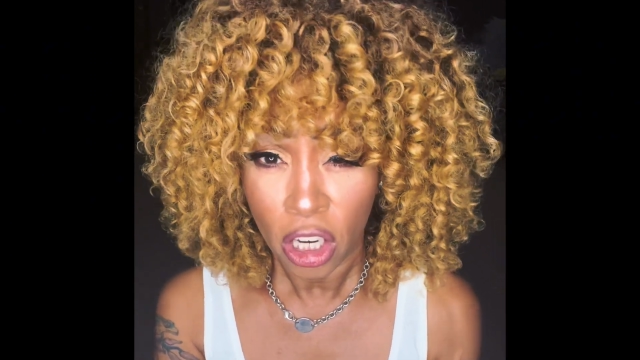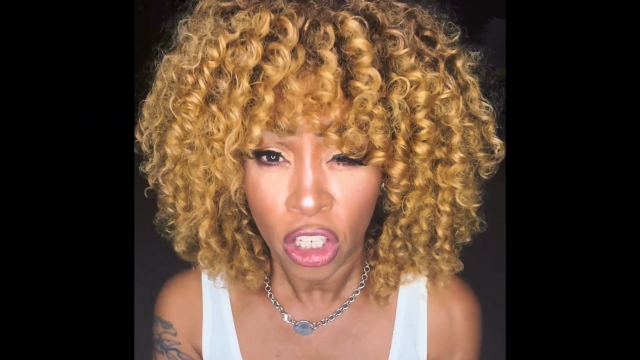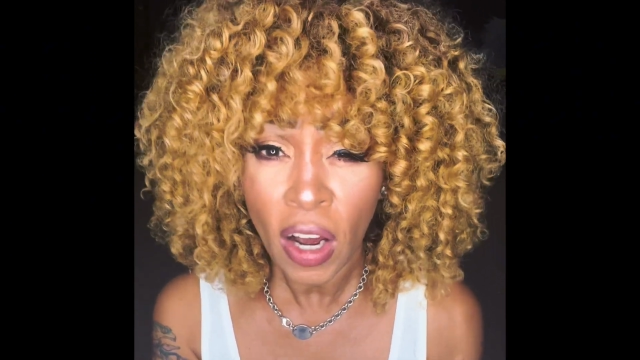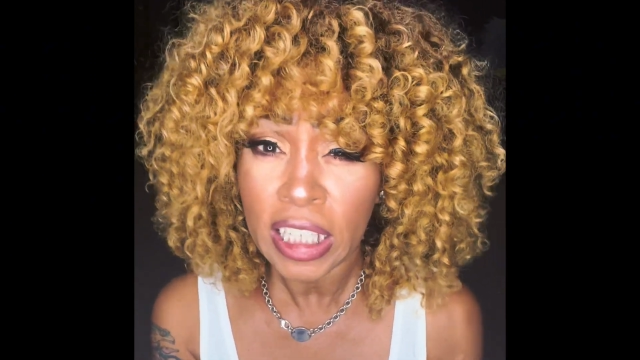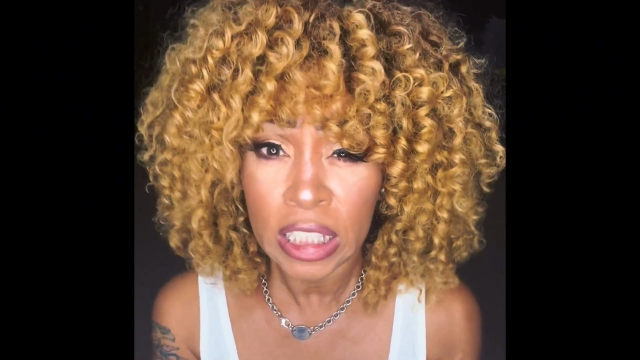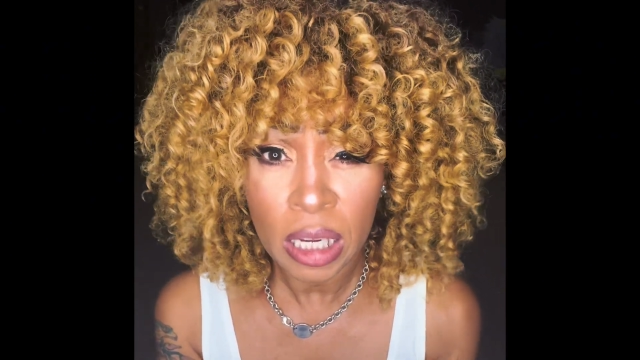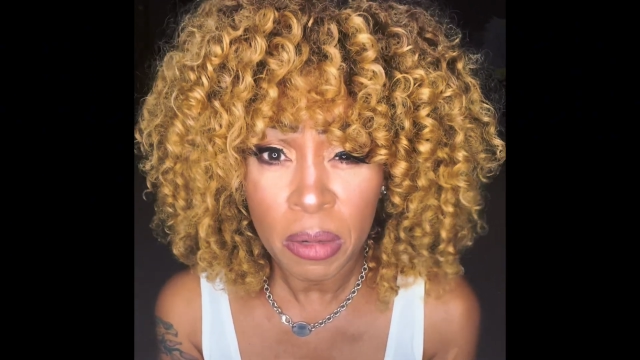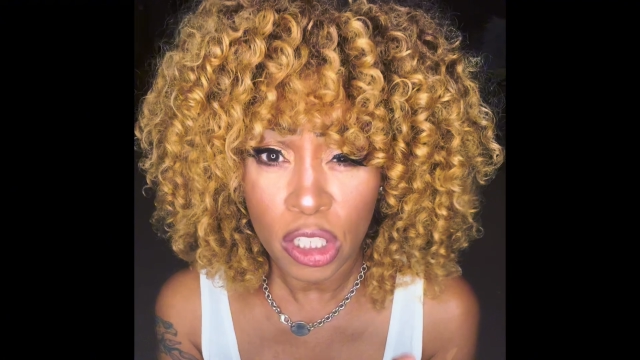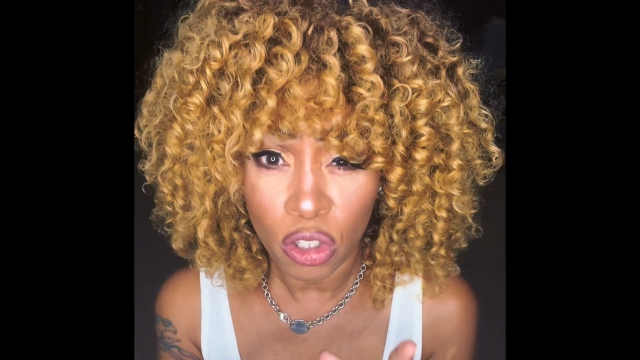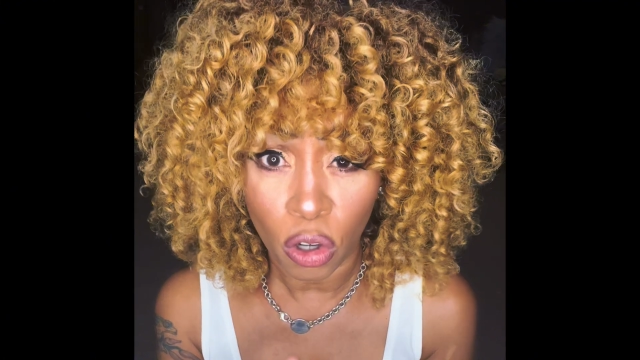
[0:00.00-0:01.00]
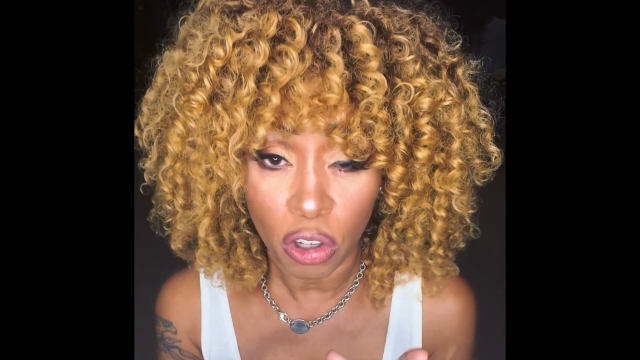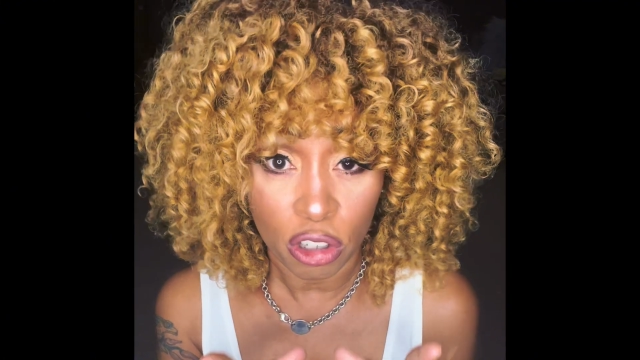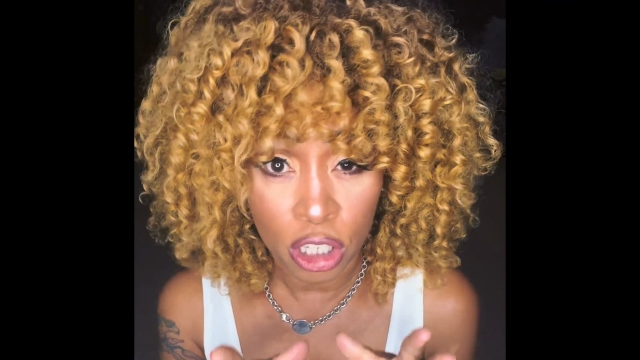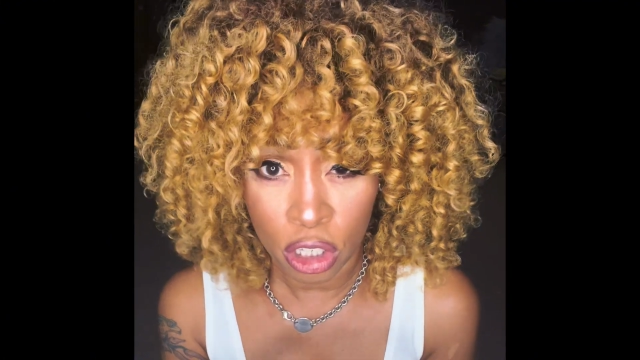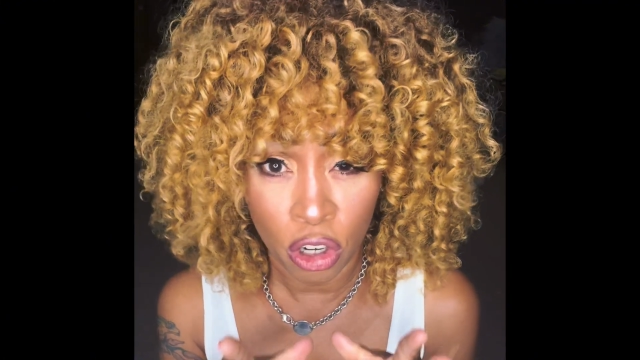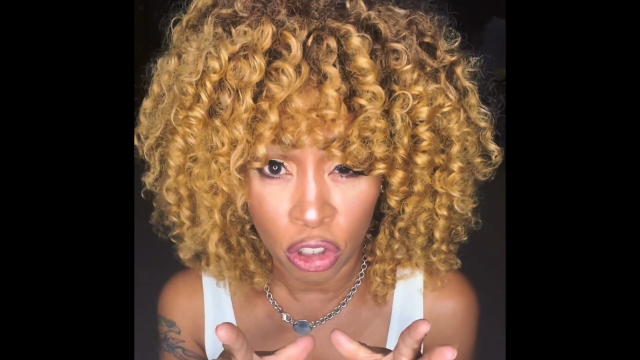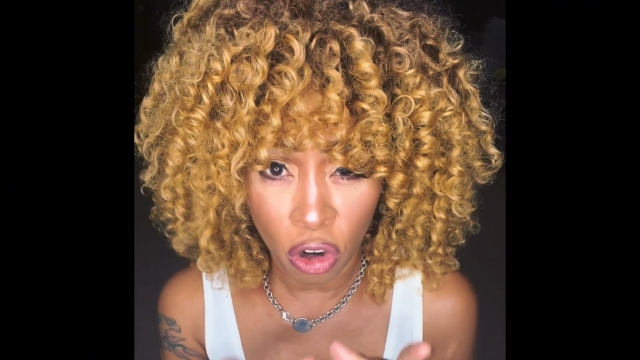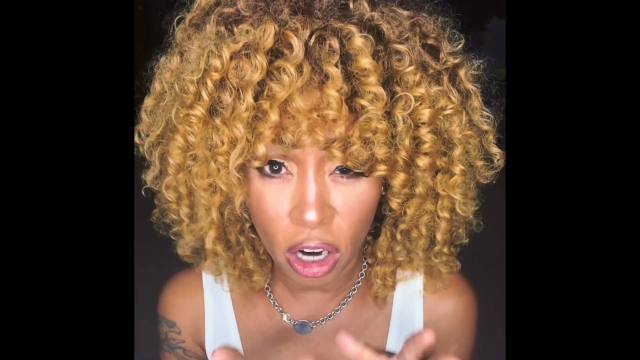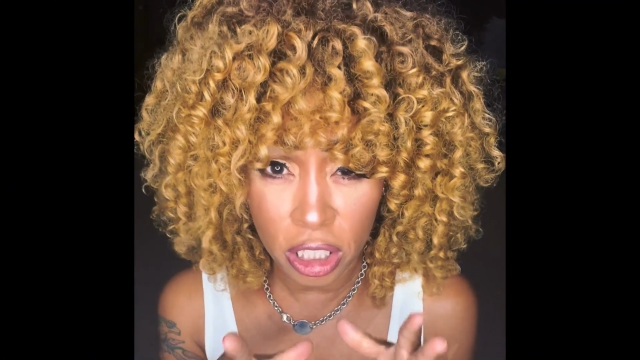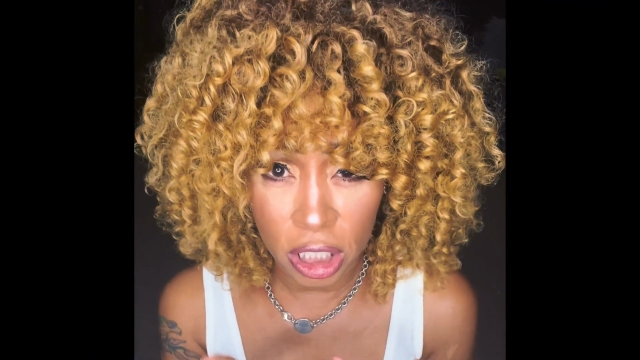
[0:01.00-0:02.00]
you know how demons know your your
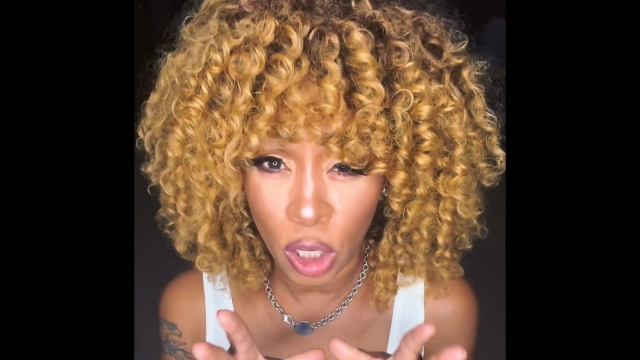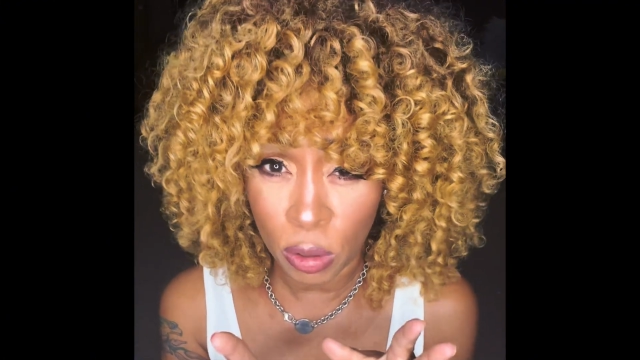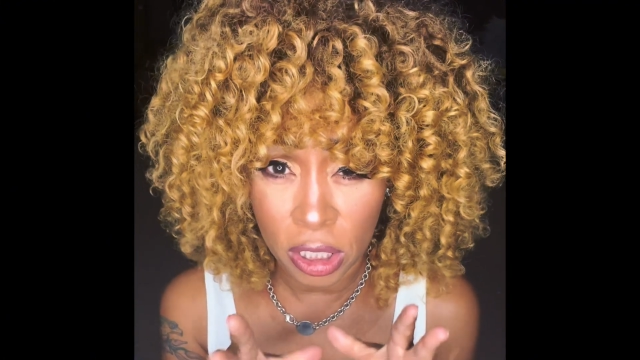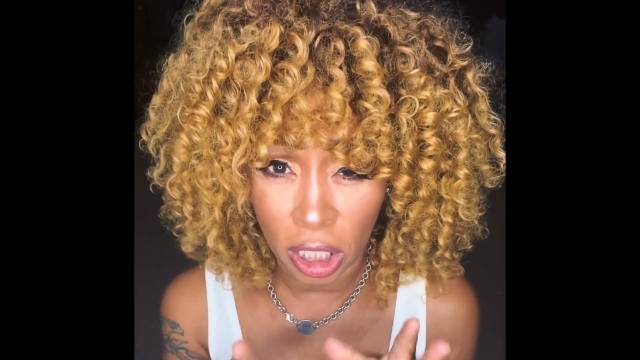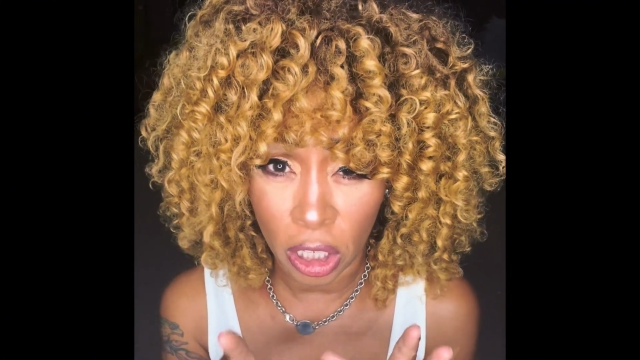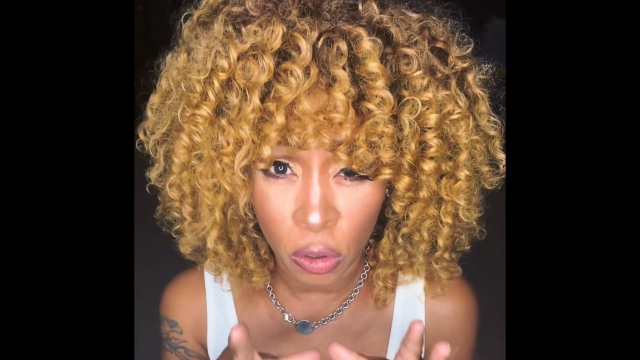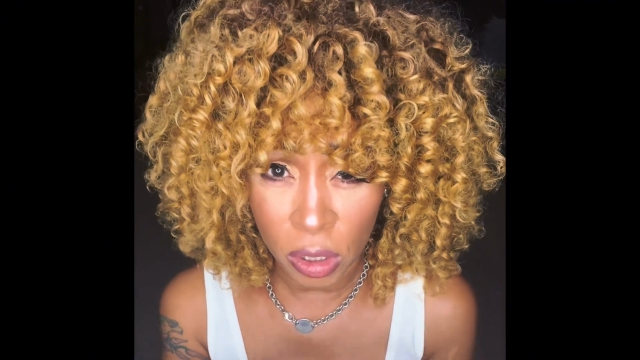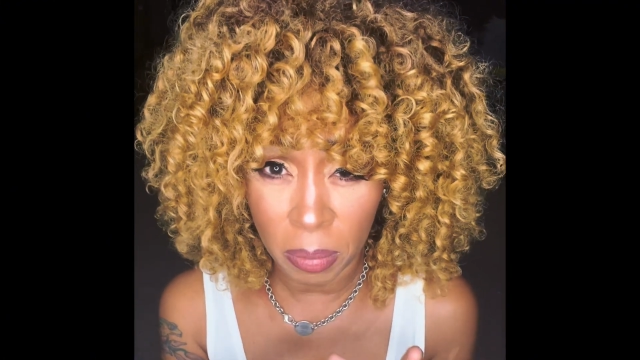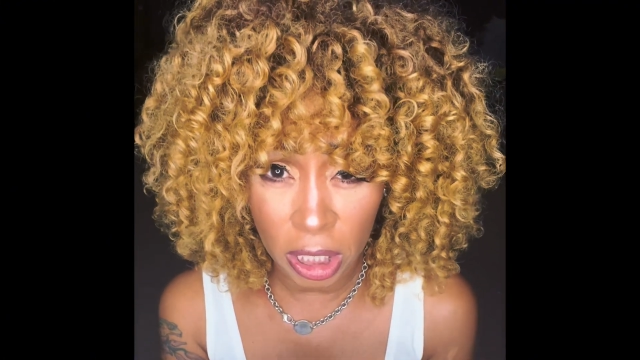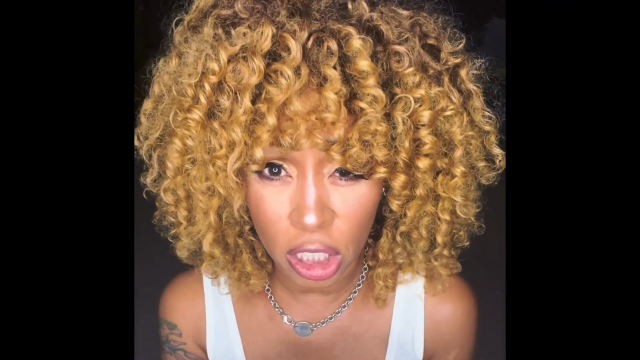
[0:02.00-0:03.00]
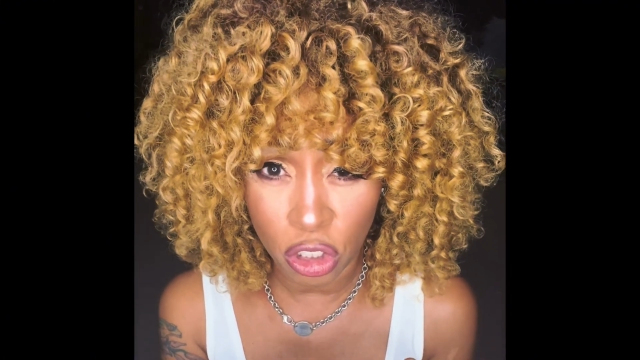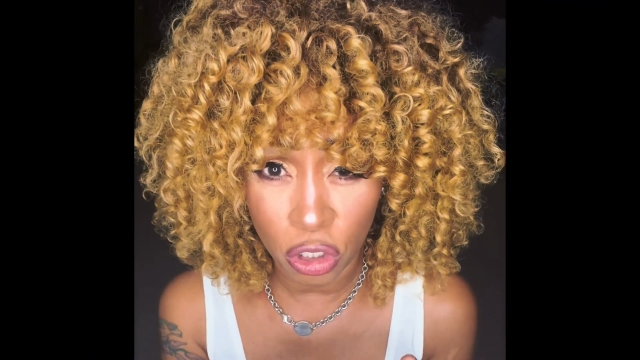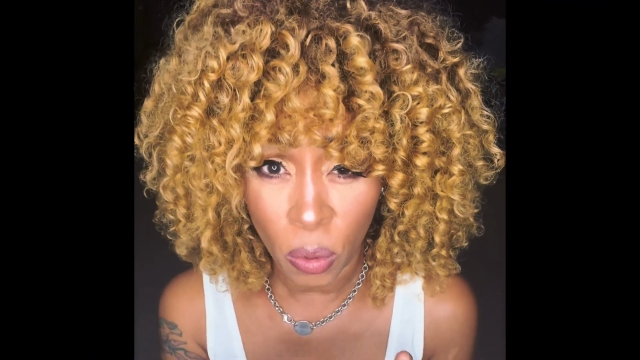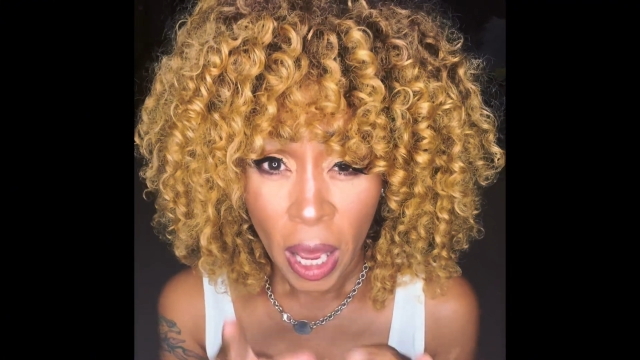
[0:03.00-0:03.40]
dark secrets and they use them against you.